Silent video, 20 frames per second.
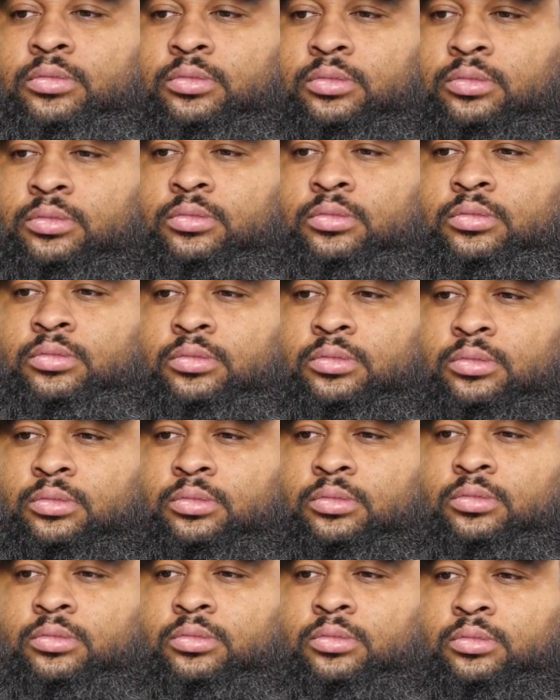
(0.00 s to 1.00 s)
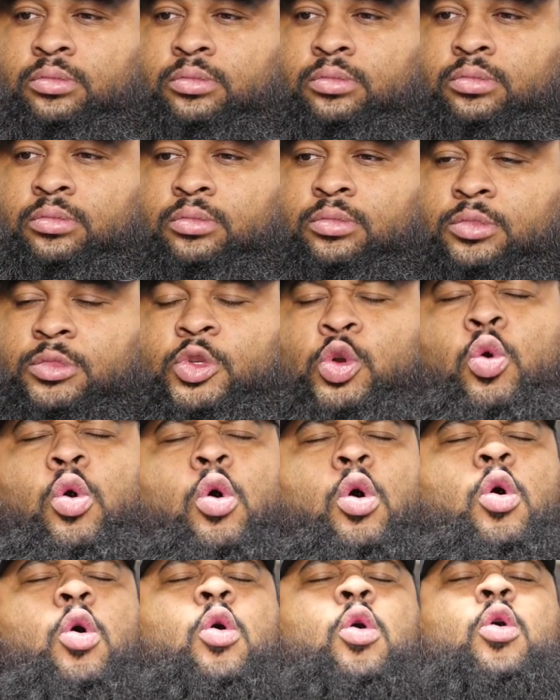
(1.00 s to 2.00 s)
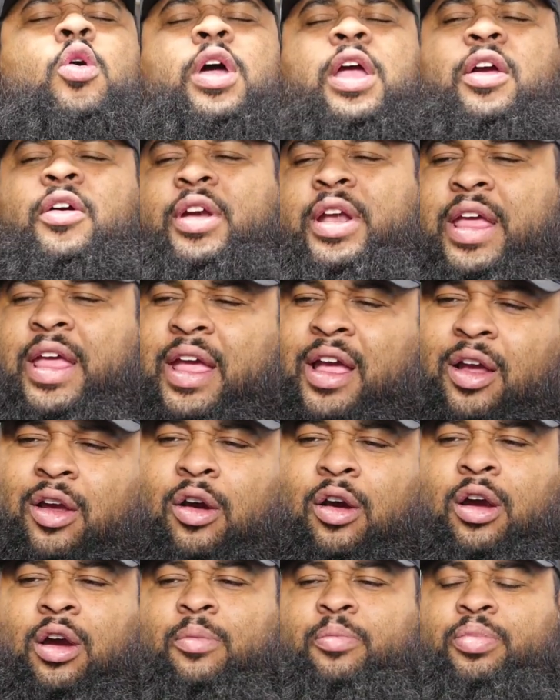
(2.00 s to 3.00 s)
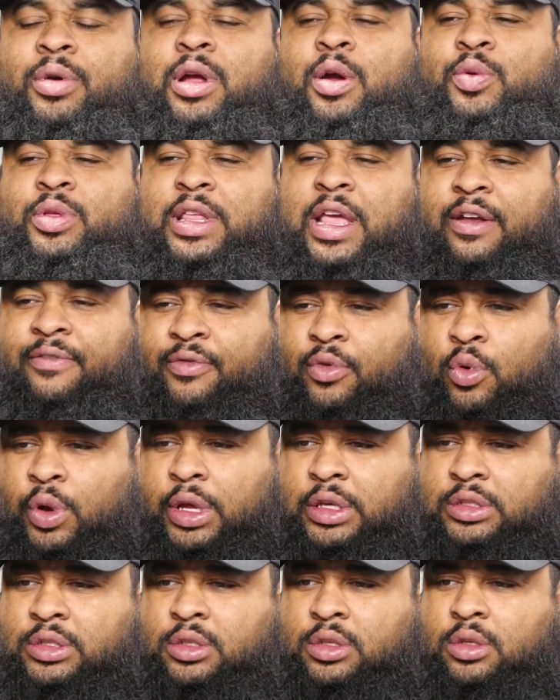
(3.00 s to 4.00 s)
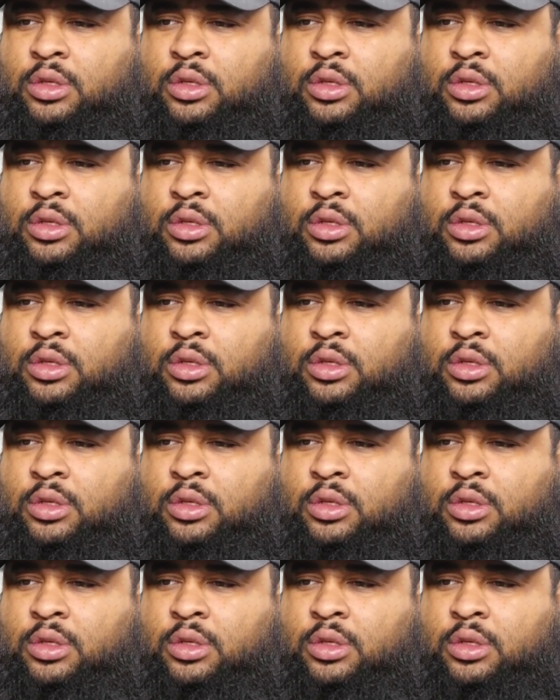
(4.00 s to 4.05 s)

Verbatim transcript: We got the order to launch. Ooh, Eric Eckhart, bro, with that voice.